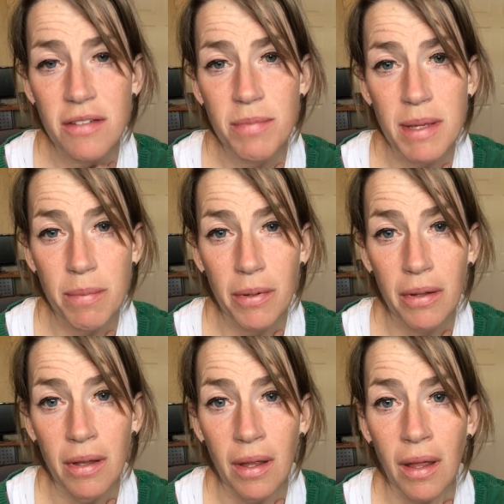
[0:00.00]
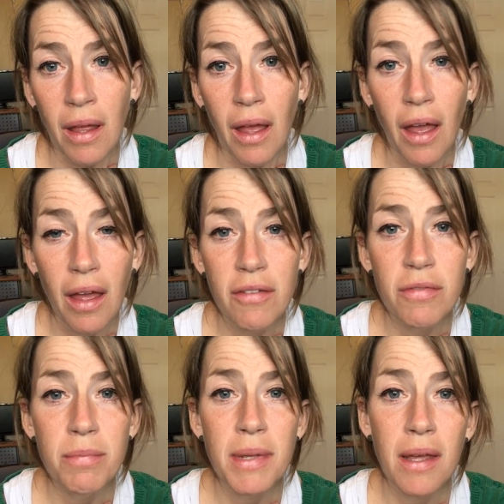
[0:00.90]
of people
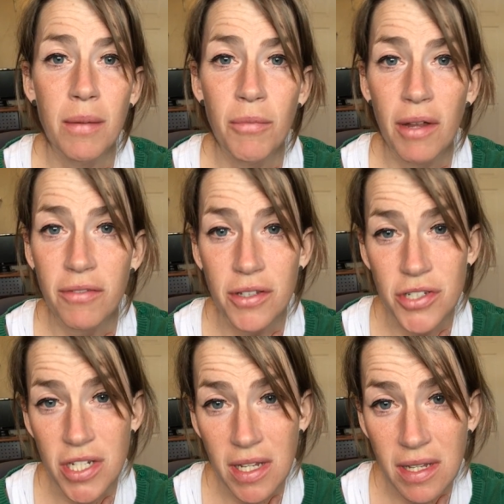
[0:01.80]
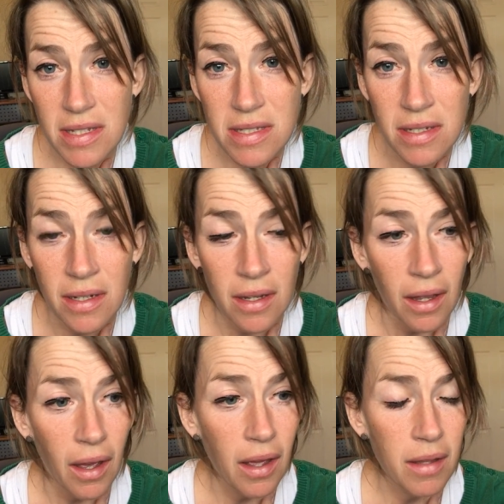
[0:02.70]
have become refugees
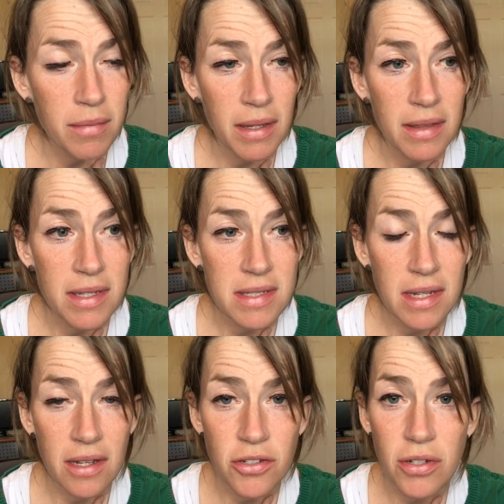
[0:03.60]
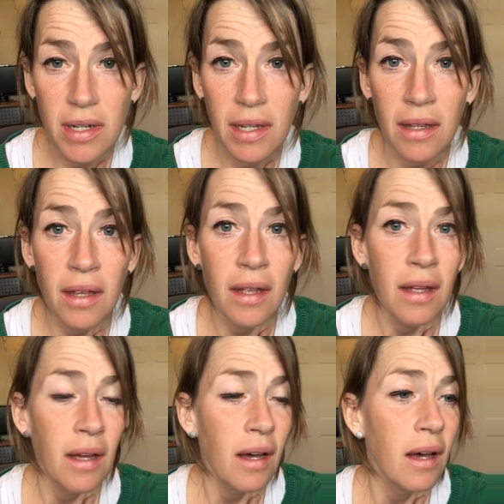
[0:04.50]
in this country.
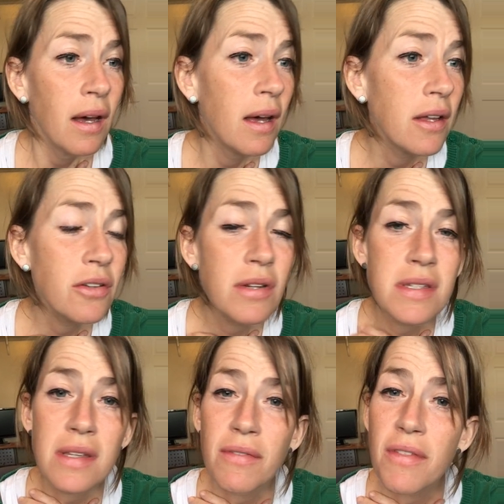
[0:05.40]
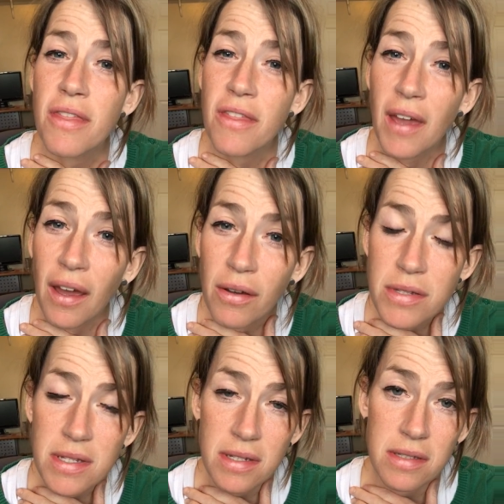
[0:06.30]
Hundreds of
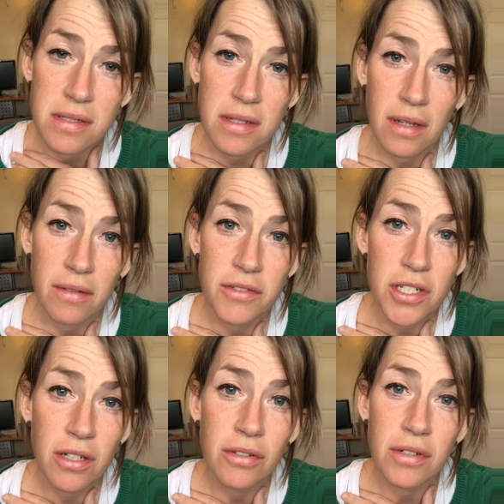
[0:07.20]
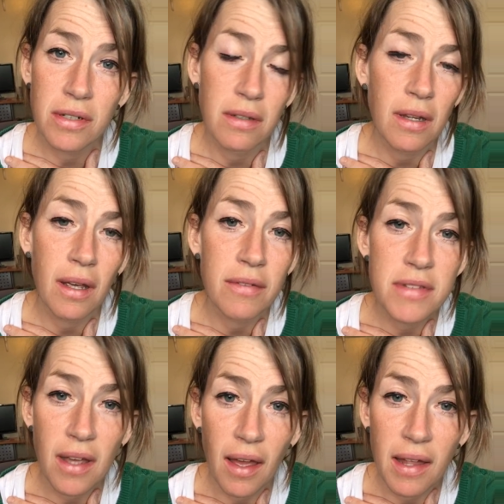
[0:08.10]
thousands of children have
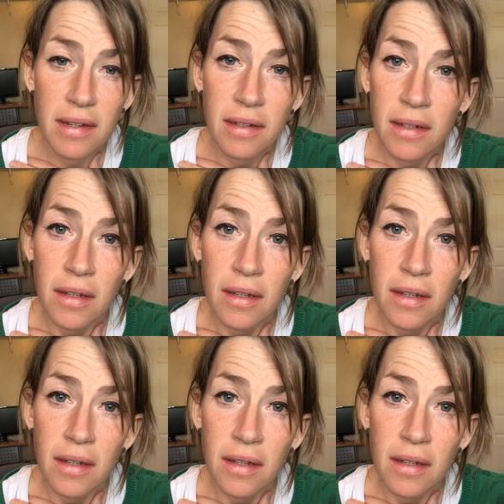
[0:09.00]
died,